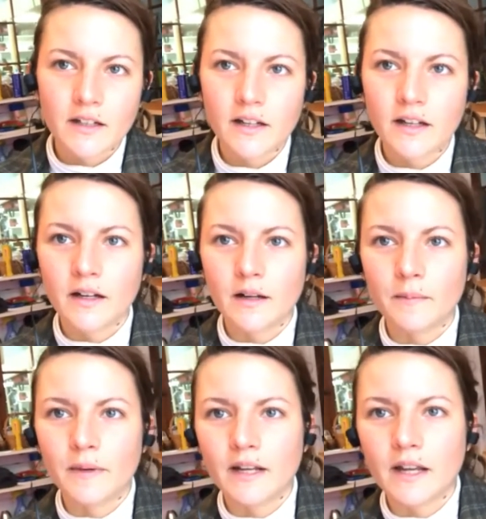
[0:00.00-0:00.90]

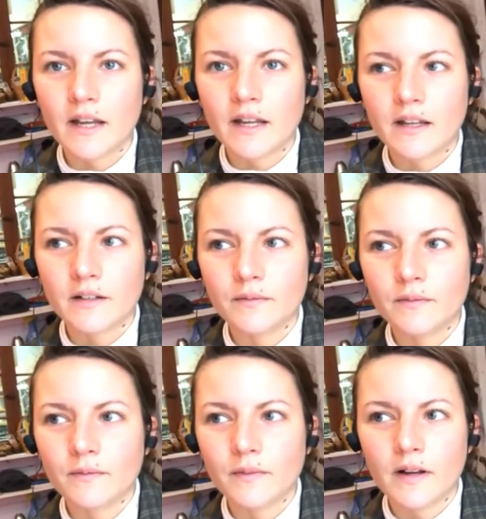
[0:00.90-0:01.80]
And
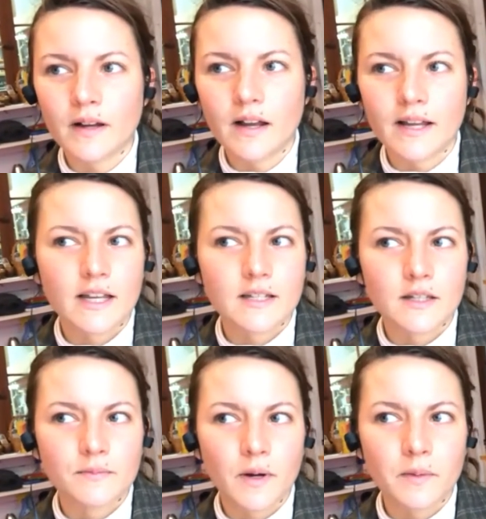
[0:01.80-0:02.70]
I guess
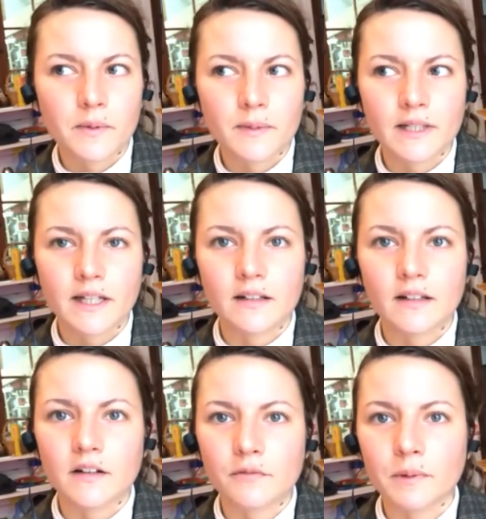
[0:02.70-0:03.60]
probably like a
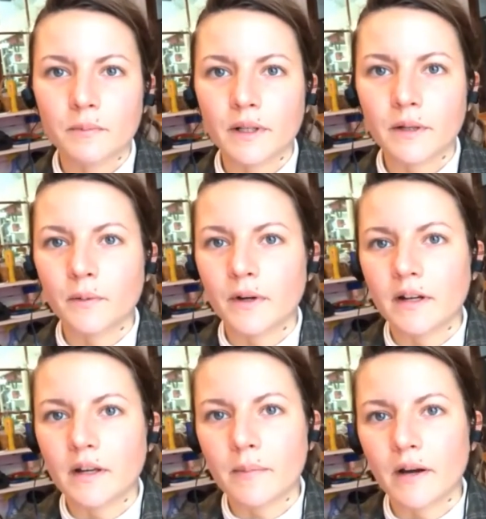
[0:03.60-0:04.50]
lot of people, I
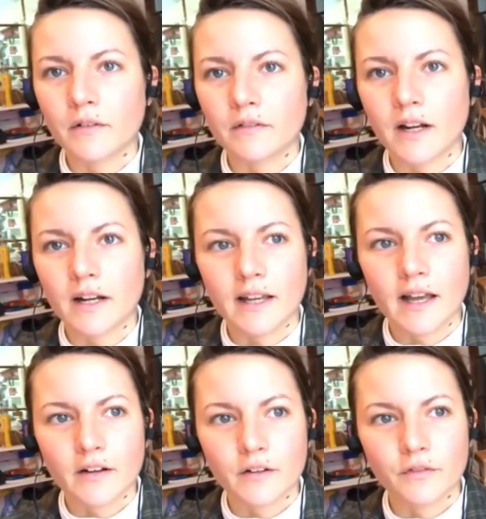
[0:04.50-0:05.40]
worry about running
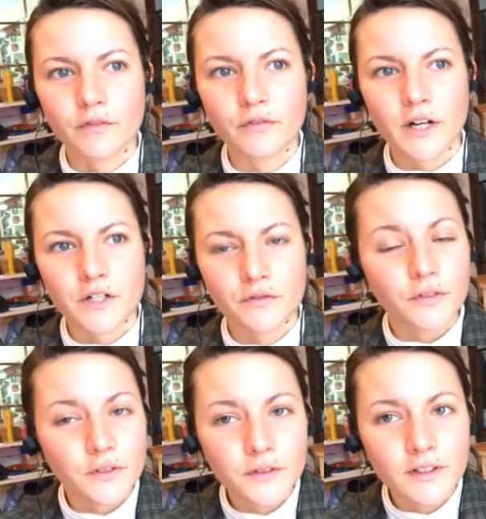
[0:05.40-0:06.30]
out of fresh
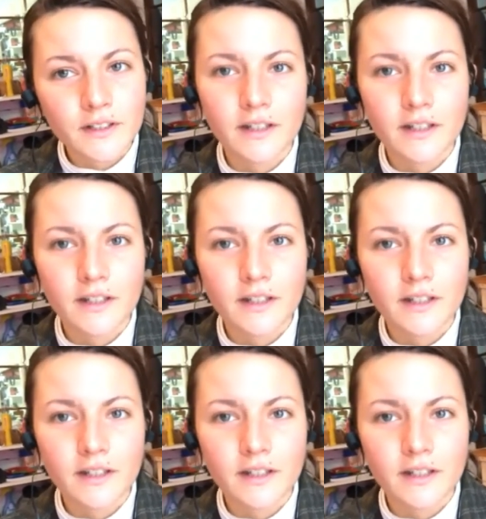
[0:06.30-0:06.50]
food